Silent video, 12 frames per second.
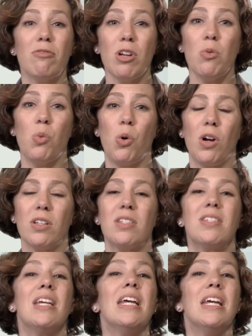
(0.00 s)

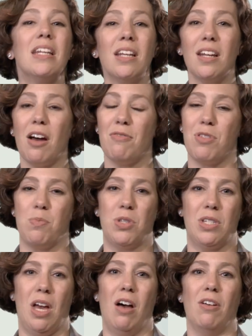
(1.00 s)
rewards in and of
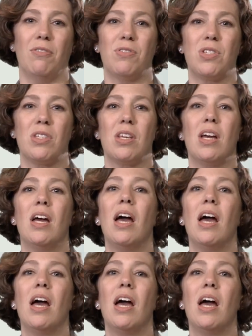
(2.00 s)
themselves.